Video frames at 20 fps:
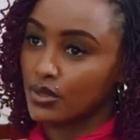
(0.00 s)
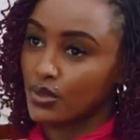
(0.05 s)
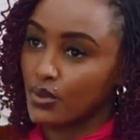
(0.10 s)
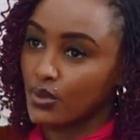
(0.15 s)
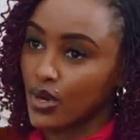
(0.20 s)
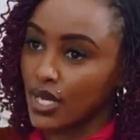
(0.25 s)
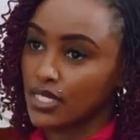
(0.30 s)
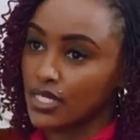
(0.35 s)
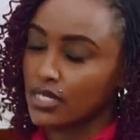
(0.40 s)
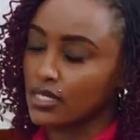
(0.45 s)

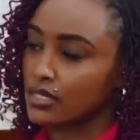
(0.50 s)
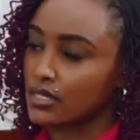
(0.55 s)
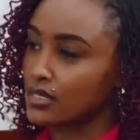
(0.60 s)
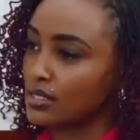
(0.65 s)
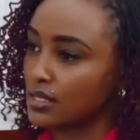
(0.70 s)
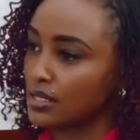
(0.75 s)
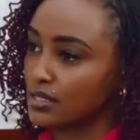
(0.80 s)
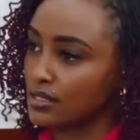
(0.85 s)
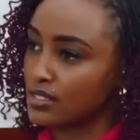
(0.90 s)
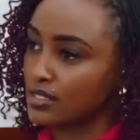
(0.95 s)
quite
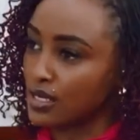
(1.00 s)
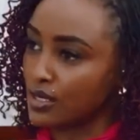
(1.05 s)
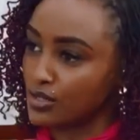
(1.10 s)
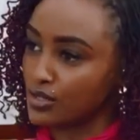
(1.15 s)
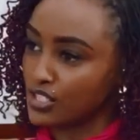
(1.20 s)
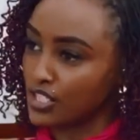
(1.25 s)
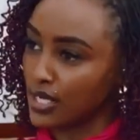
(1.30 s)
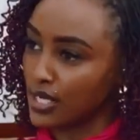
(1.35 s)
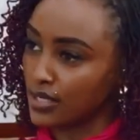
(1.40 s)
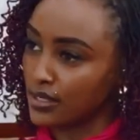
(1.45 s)
a
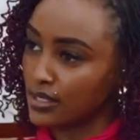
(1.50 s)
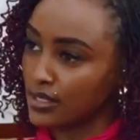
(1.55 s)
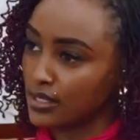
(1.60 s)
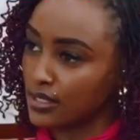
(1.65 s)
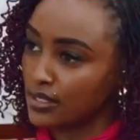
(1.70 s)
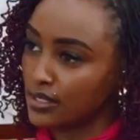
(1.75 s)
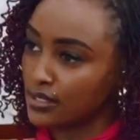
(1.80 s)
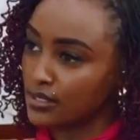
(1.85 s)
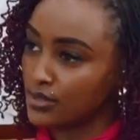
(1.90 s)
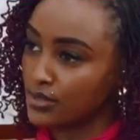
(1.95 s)
staunch
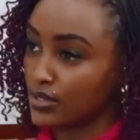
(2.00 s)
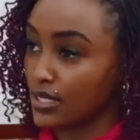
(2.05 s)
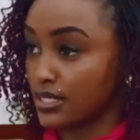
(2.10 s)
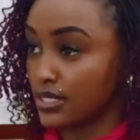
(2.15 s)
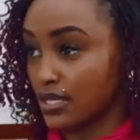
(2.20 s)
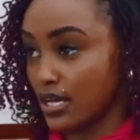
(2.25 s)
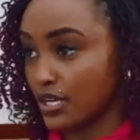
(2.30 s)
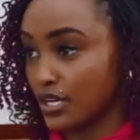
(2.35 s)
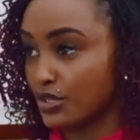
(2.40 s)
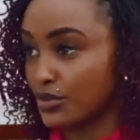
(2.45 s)
Catholic, so
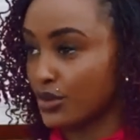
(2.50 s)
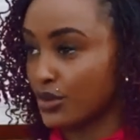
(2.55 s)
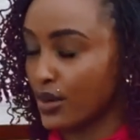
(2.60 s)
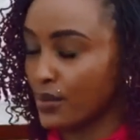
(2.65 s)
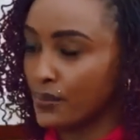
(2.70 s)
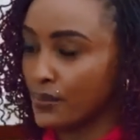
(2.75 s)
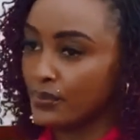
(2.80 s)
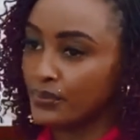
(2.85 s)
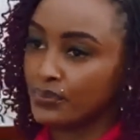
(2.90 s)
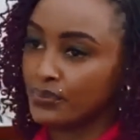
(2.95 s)
that's how I grew
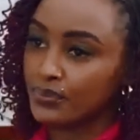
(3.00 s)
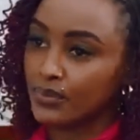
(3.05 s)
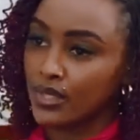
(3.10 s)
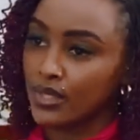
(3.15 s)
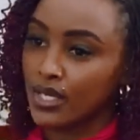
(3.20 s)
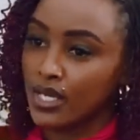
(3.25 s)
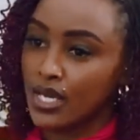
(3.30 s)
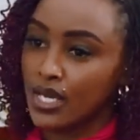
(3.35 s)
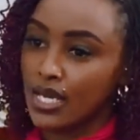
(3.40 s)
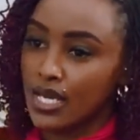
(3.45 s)
up.
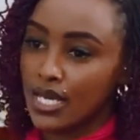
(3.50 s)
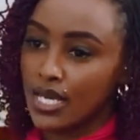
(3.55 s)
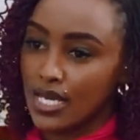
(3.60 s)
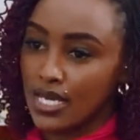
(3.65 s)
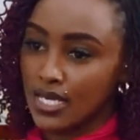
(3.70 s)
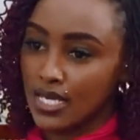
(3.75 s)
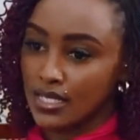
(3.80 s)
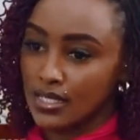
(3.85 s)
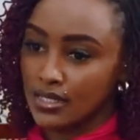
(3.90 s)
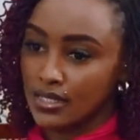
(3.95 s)

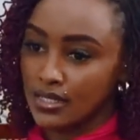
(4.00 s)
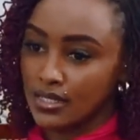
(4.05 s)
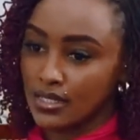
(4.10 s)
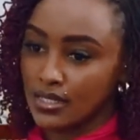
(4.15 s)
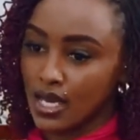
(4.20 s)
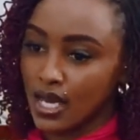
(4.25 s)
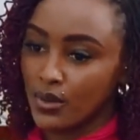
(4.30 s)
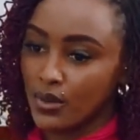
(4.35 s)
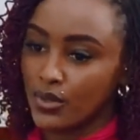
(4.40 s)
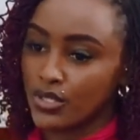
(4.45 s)

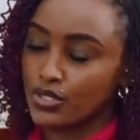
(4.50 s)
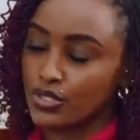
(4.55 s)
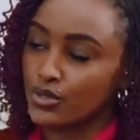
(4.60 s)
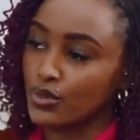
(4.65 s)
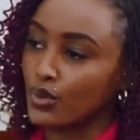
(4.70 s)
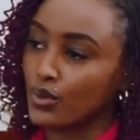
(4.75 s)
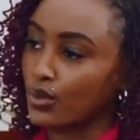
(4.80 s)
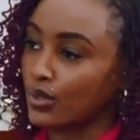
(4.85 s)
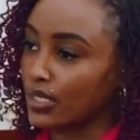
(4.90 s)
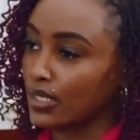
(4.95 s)
And I went
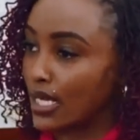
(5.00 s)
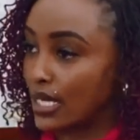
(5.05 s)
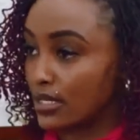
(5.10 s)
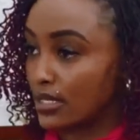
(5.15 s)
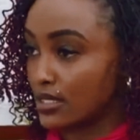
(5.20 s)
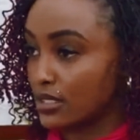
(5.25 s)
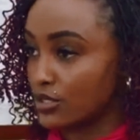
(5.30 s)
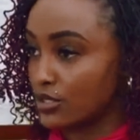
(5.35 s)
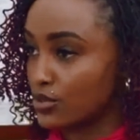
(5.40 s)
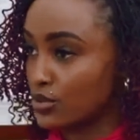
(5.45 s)
to all
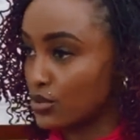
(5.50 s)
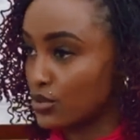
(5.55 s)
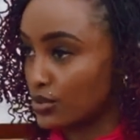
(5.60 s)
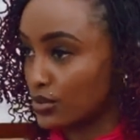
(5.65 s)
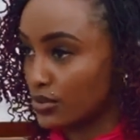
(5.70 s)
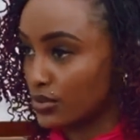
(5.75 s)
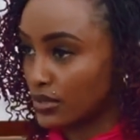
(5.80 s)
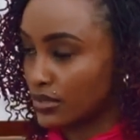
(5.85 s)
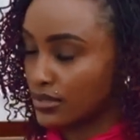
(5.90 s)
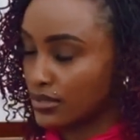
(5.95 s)
Catholic
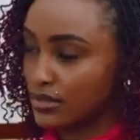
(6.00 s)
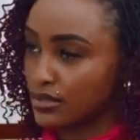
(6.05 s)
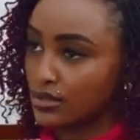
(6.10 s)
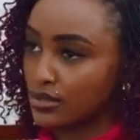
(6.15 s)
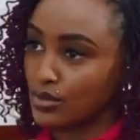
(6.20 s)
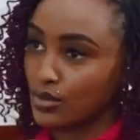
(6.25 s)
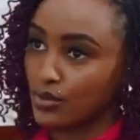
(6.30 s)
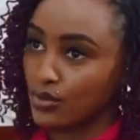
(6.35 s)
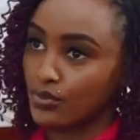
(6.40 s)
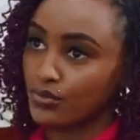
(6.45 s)
schools.
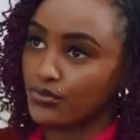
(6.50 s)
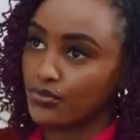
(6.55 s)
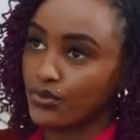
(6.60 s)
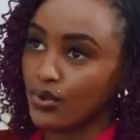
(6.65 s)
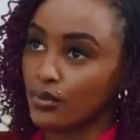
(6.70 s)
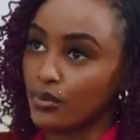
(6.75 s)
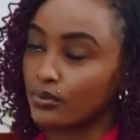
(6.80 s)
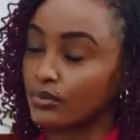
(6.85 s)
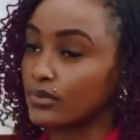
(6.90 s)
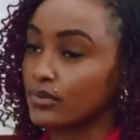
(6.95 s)
So
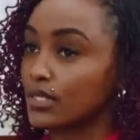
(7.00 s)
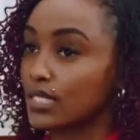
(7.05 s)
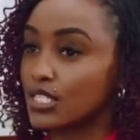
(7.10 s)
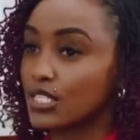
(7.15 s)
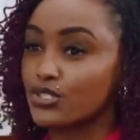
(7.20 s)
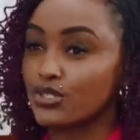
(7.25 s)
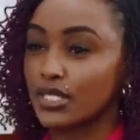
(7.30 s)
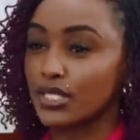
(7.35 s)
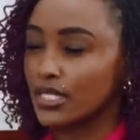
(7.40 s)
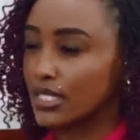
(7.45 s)
from
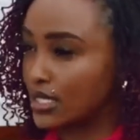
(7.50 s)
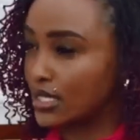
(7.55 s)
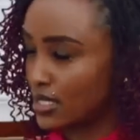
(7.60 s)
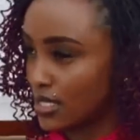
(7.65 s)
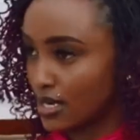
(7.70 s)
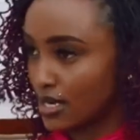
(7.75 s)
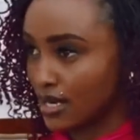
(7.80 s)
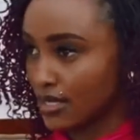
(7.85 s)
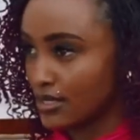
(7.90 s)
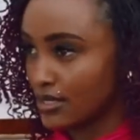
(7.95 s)
literally
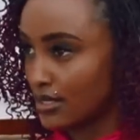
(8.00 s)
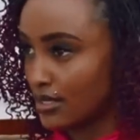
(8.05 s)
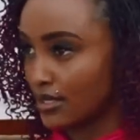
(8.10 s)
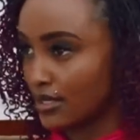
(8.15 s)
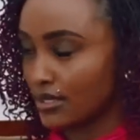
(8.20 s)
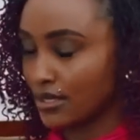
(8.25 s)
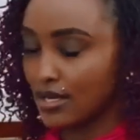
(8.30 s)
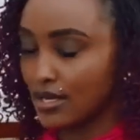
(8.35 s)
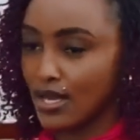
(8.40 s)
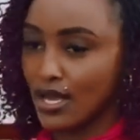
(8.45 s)

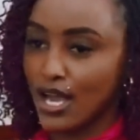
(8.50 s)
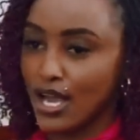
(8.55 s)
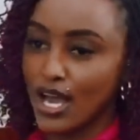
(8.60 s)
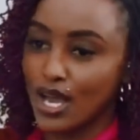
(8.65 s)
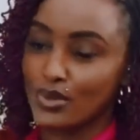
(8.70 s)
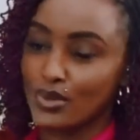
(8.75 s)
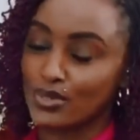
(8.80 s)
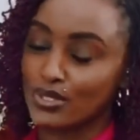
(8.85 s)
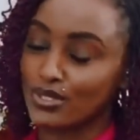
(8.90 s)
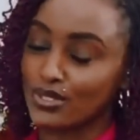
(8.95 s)
kindergarten,
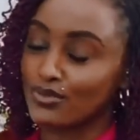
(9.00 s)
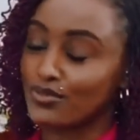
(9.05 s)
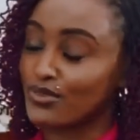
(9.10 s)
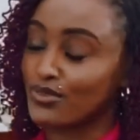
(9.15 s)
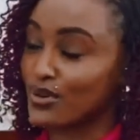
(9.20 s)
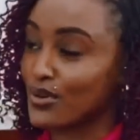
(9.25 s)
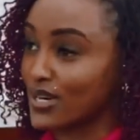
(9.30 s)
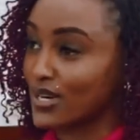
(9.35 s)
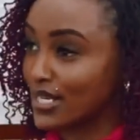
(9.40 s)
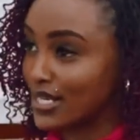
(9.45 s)
I was in
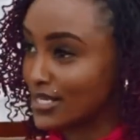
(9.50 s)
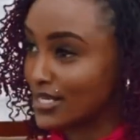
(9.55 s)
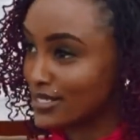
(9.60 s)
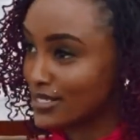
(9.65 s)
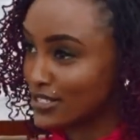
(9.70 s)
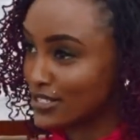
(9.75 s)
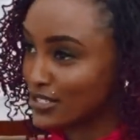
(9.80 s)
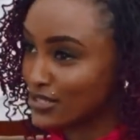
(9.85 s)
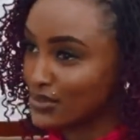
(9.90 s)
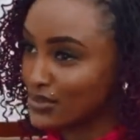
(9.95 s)
Flora
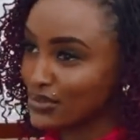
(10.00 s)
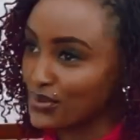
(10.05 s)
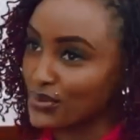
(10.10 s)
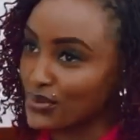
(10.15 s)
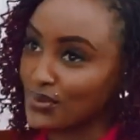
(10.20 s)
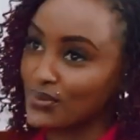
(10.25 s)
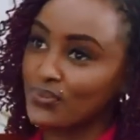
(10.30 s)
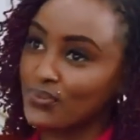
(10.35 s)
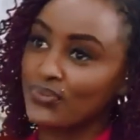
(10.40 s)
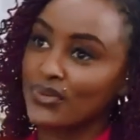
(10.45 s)
Nursery
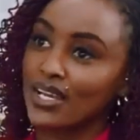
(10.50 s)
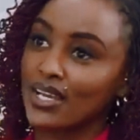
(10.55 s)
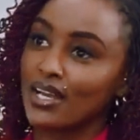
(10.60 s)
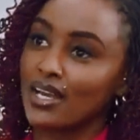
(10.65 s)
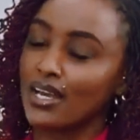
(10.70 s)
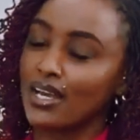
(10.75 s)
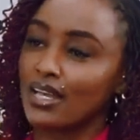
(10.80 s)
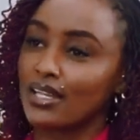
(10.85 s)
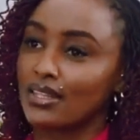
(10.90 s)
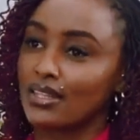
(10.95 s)
School,
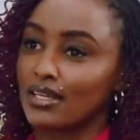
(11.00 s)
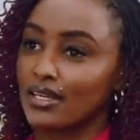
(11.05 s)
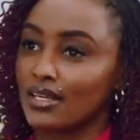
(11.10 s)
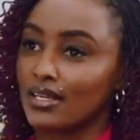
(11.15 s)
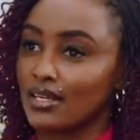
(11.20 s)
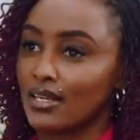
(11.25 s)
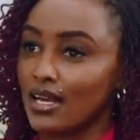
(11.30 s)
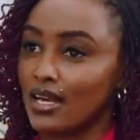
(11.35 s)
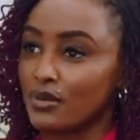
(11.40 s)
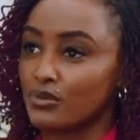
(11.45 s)
and
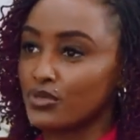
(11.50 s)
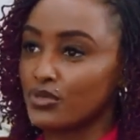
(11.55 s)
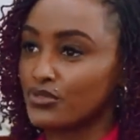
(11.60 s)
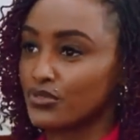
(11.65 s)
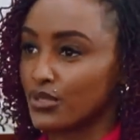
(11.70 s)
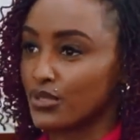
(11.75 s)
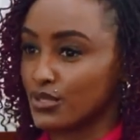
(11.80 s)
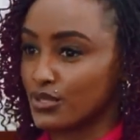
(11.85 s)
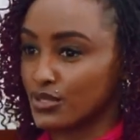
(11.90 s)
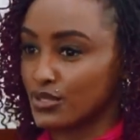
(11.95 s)
then I
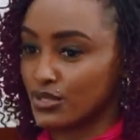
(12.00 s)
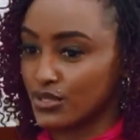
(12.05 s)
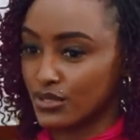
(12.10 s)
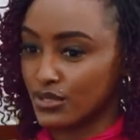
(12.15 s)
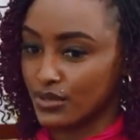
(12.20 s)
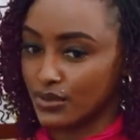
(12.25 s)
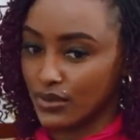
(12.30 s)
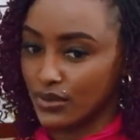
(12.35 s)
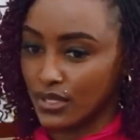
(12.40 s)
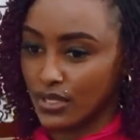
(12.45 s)
moved on
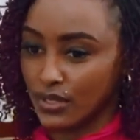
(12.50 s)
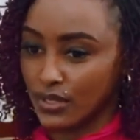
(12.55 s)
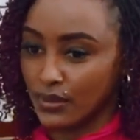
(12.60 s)
to